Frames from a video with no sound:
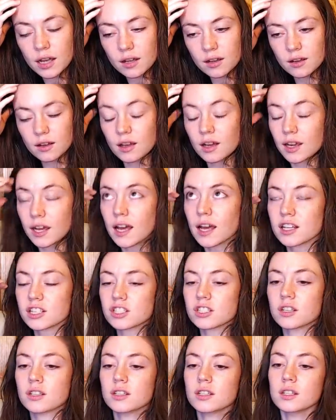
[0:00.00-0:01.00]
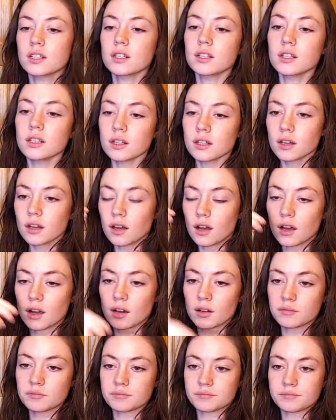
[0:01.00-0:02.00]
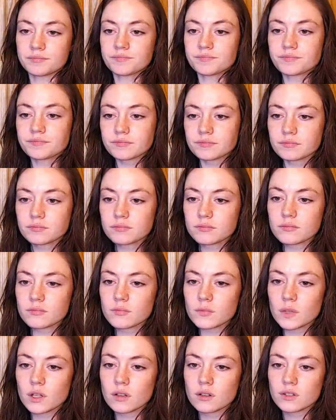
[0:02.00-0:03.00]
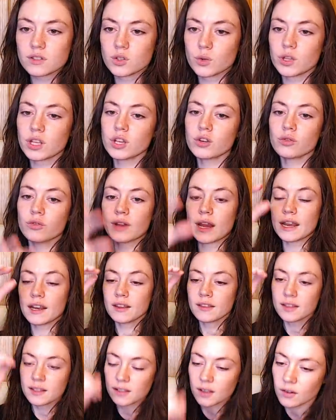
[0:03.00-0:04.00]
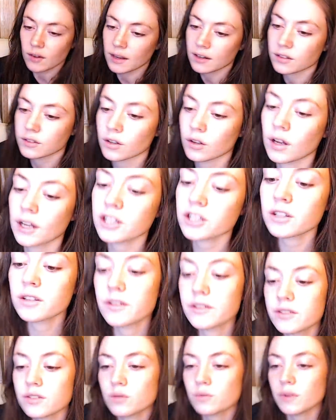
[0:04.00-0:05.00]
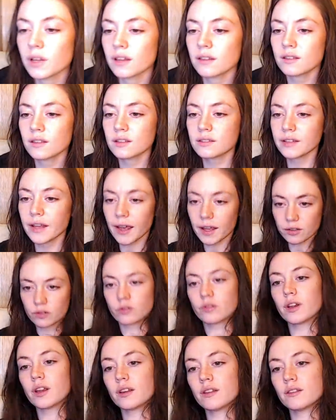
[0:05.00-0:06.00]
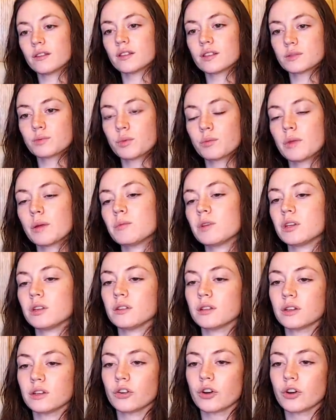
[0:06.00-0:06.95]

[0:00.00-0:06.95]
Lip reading: Akasha. So he created this. I don't know. I shouldn't assume that the dad created this, but maybe he did or